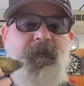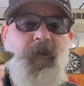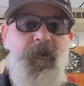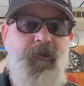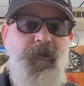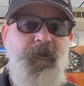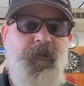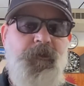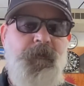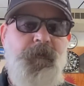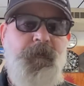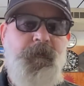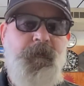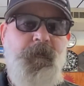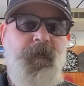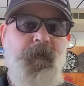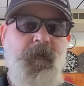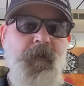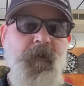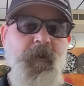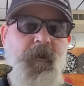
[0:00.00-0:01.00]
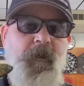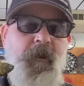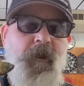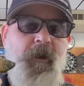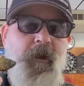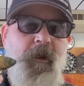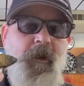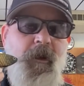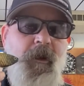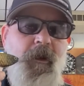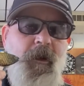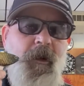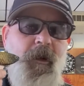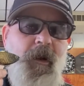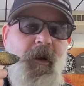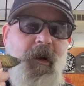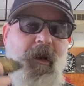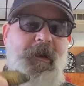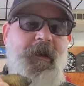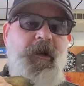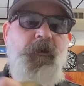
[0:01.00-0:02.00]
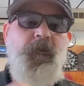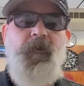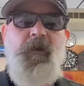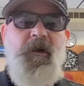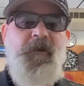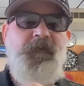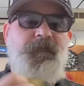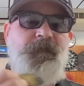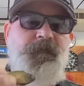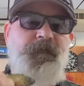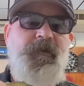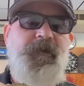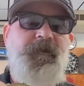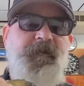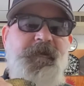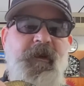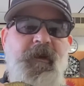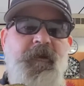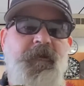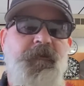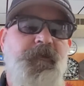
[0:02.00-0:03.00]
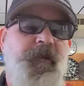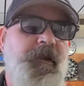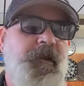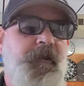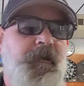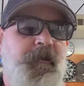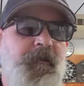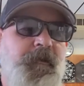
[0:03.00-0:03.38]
on you. I go off of integrity.